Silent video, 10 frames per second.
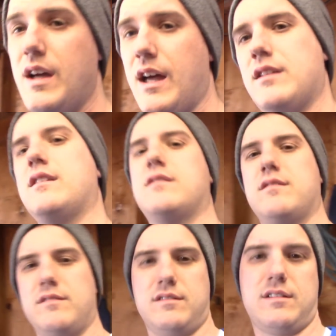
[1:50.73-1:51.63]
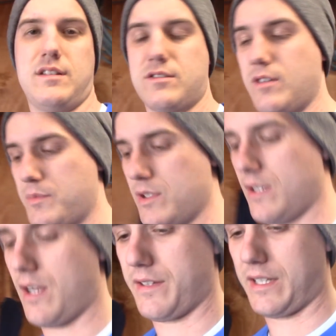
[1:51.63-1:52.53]
At least the description
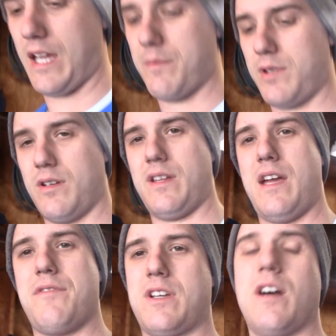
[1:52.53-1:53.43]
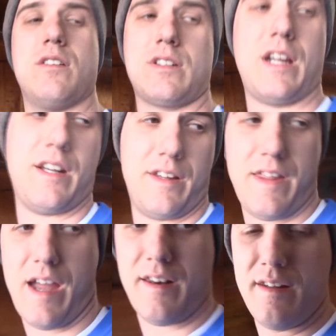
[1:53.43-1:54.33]
on the cap, you know, they have the color kind of on that.